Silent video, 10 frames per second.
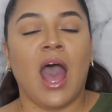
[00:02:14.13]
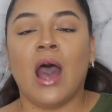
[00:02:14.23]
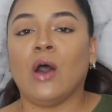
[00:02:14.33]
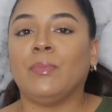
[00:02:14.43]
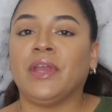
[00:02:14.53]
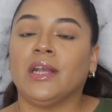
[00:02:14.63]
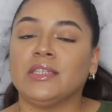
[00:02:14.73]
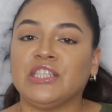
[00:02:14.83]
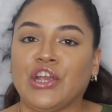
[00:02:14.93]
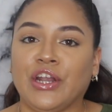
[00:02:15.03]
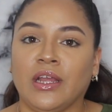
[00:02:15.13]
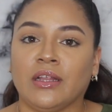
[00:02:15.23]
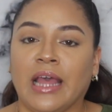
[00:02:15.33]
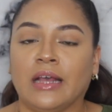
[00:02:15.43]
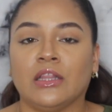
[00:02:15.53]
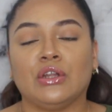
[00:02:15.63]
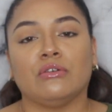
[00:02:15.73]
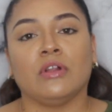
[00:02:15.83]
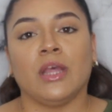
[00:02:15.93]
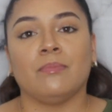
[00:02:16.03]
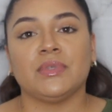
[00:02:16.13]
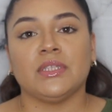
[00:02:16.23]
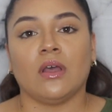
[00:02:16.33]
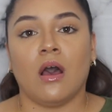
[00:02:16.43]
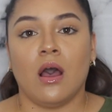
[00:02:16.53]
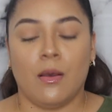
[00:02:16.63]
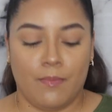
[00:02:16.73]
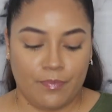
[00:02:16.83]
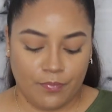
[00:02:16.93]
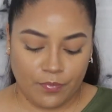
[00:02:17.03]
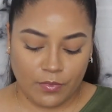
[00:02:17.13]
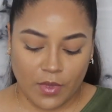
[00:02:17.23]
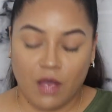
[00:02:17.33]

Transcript: I'll be inserting like little clips of